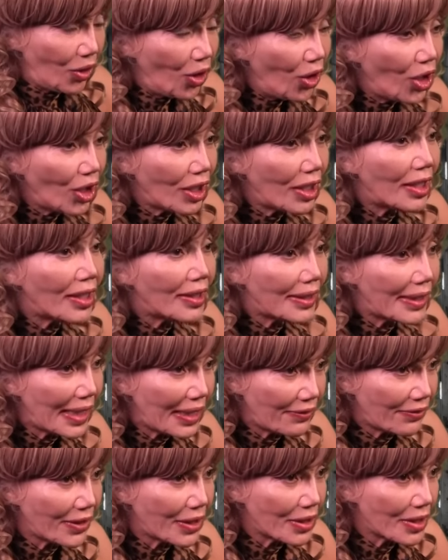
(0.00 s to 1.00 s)
All her
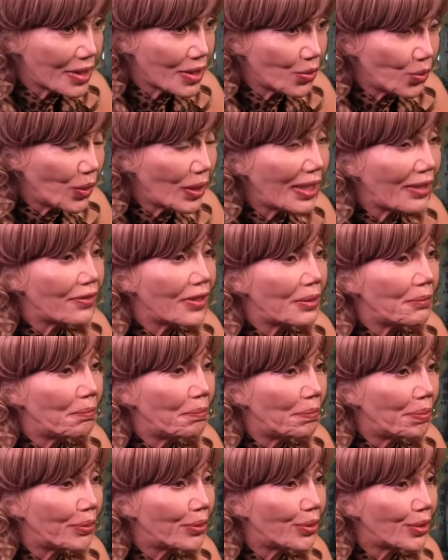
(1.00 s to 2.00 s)
neighbors were given
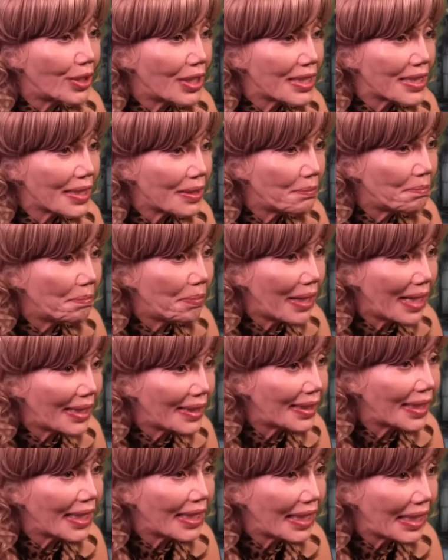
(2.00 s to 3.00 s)
poison
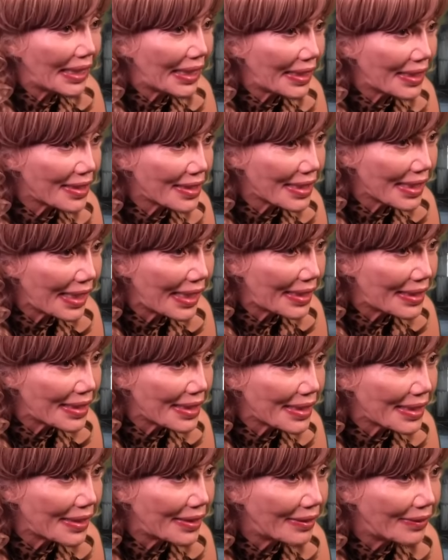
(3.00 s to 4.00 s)
pen letters
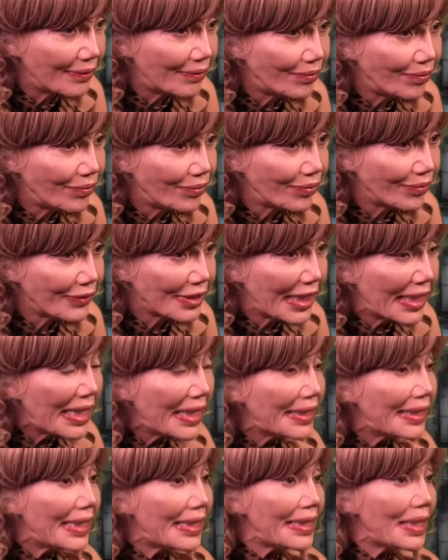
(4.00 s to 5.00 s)
against her.
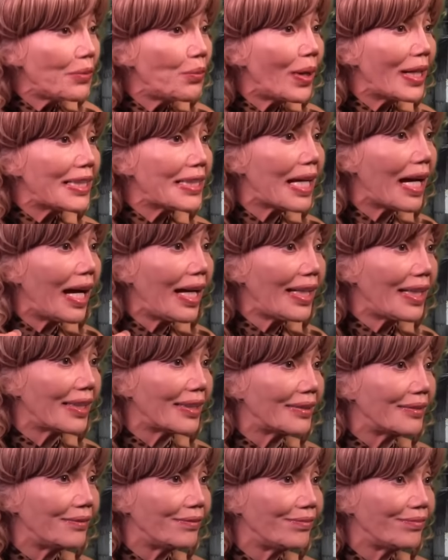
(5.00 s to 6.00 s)
Then they went
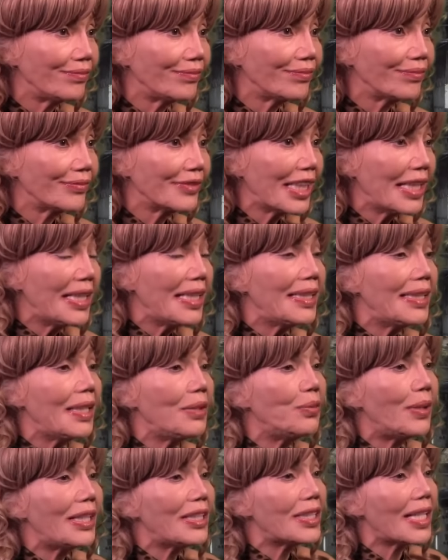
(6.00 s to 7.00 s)
higher.
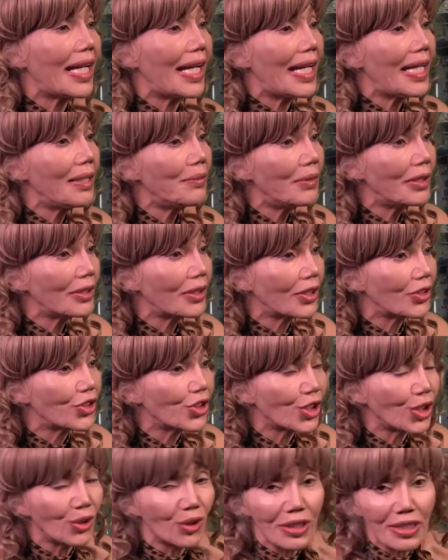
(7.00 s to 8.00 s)
They went to animal
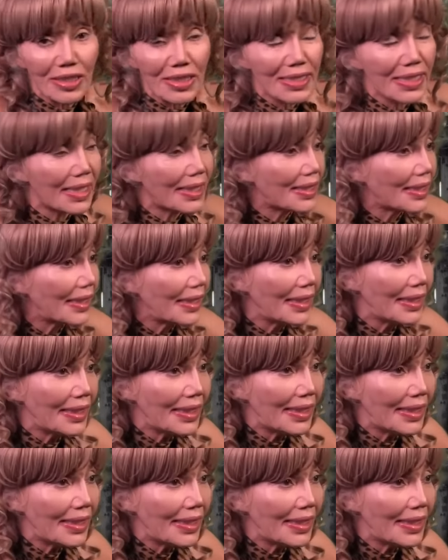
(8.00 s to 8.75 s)
control and said,